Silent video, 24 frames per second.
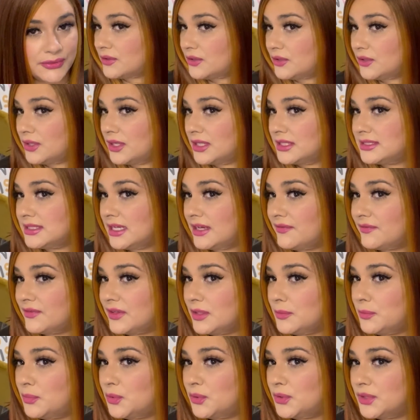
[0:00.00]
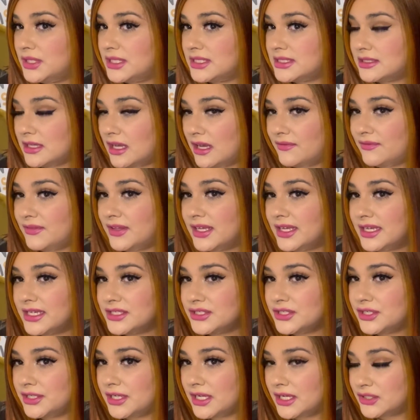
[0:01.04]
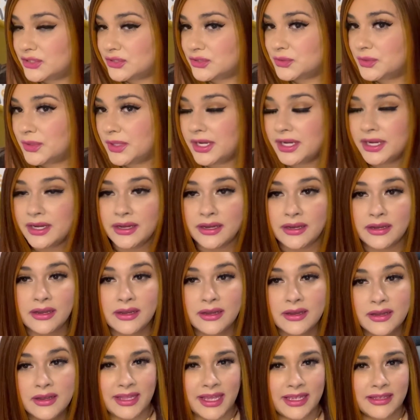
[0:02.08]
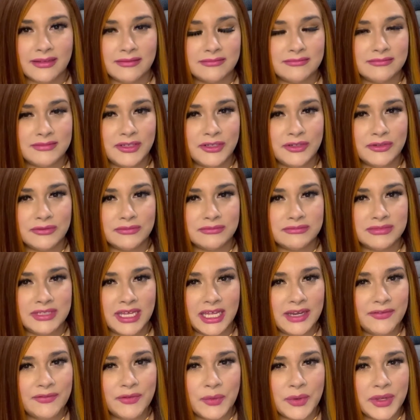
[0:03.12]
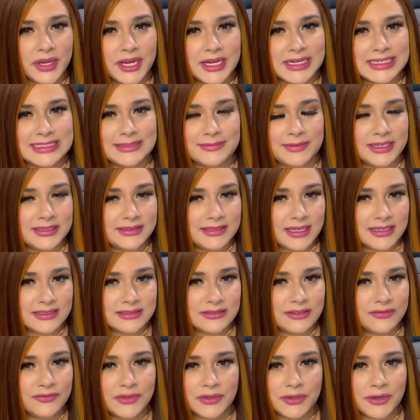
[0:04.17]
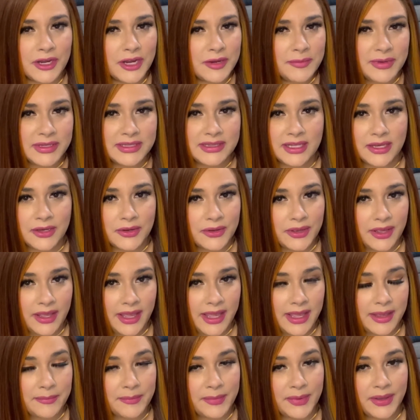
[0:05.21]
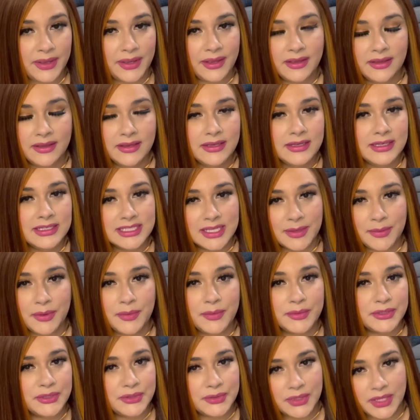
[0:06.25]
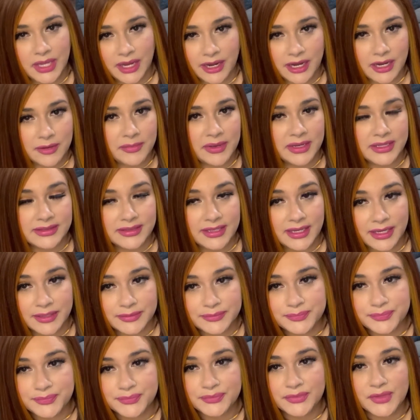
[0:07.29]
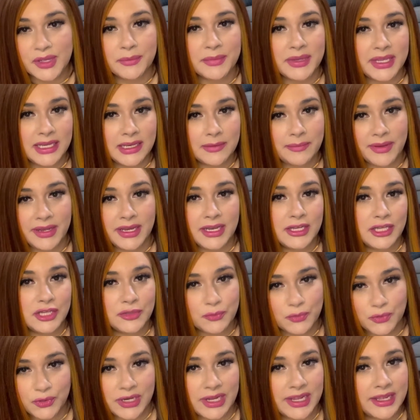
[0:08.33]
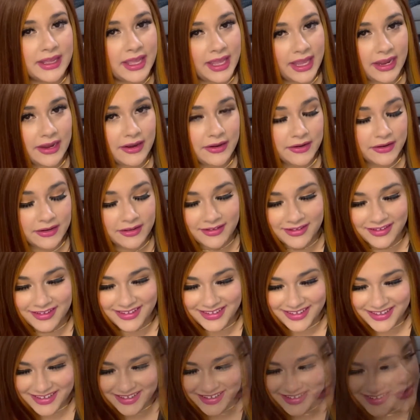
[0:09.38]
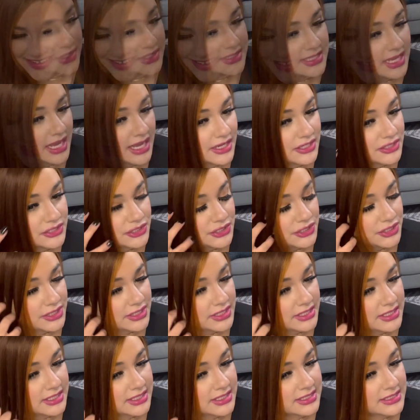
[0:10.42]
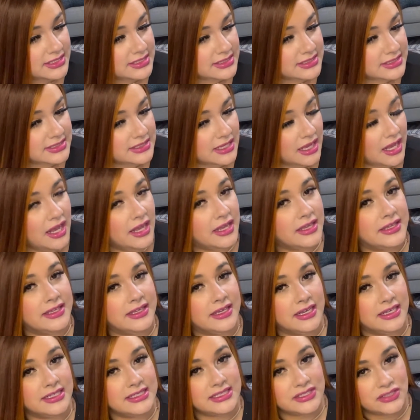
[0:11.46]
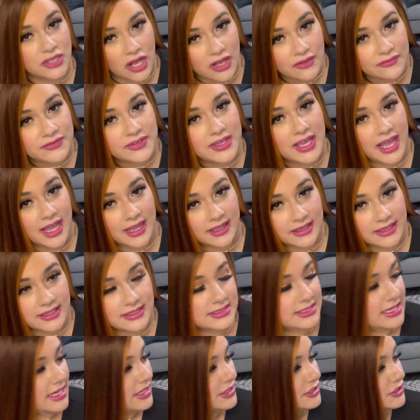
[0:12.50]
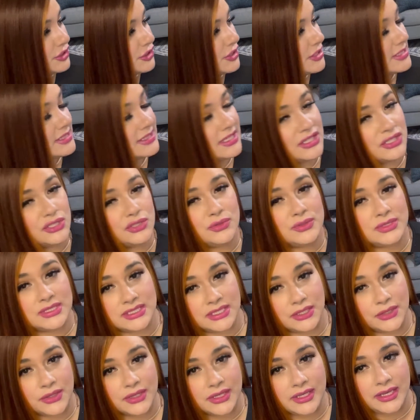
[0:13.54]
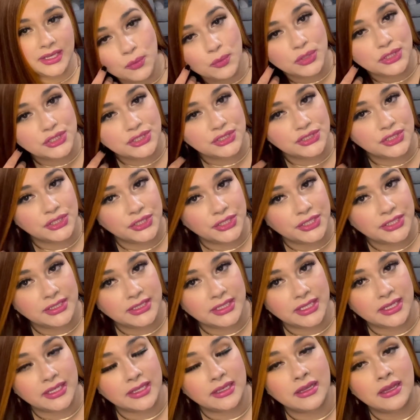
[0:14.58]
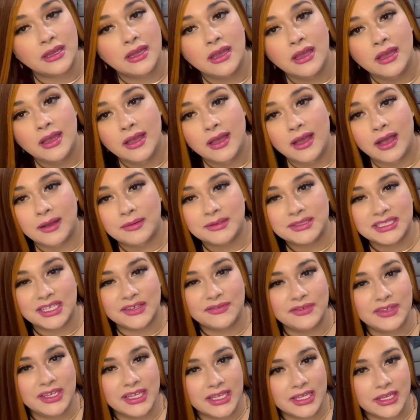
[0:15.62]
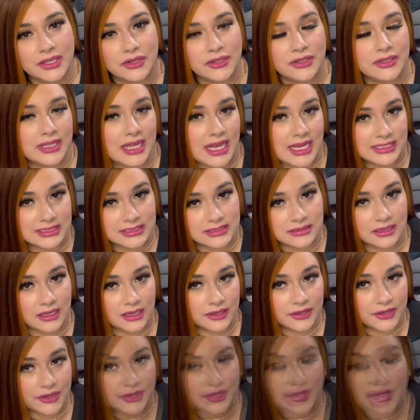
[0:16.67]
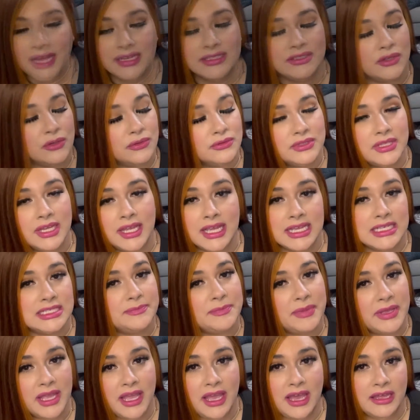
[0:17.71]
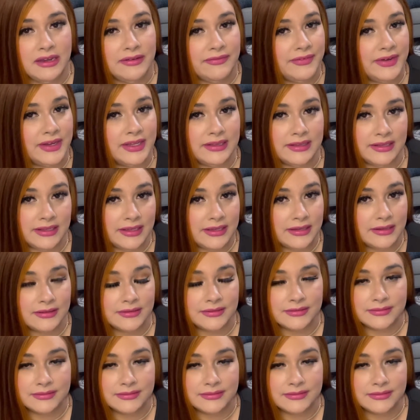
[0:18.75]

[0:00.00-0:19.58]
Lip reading: You could definitely pull this off like it's your natural hair. Like, you know, not everyone cares about that. So if you don't care about that, okay, but some people do care about that. Me, depending on the mood, I care. The texture is a soft yaki texture. It's not too silky, which is a good thing because I feel like it'll last longer. I don't think it's big head friendly.